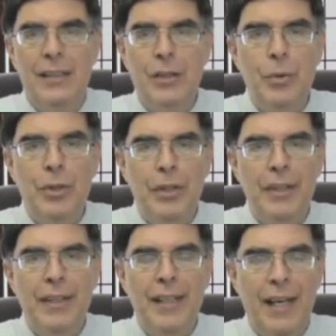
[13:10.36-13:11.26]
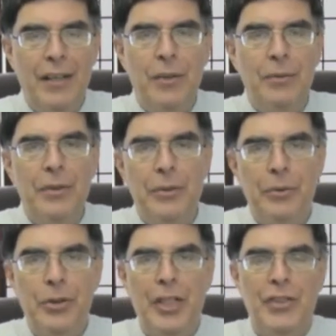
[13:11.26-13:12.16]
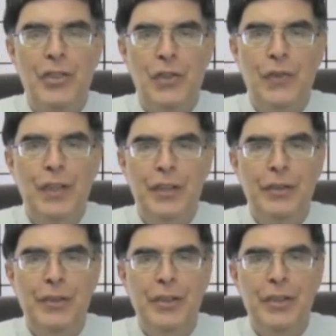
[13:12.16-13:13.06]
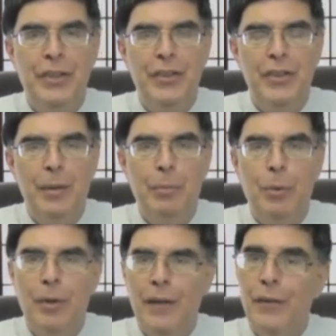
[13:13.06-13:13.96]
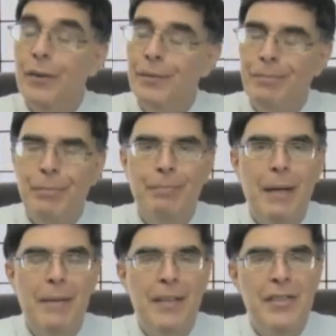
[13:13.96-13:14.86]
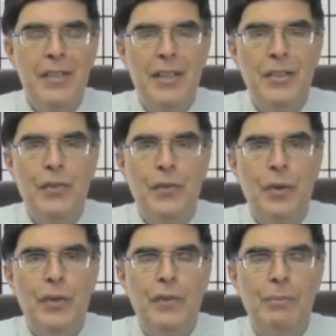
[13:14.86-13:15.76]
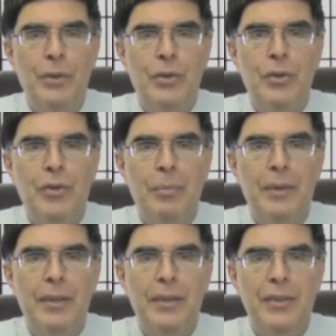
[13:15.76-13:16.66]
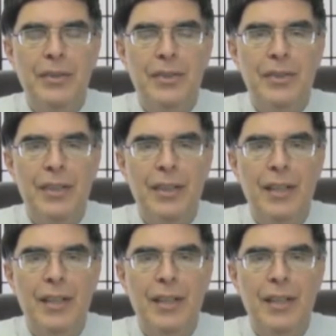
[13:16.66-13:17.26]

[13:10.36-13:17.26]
You could get your little Jetsons vehicle and you could zip wherever, and maybe that's not so far from the truth, because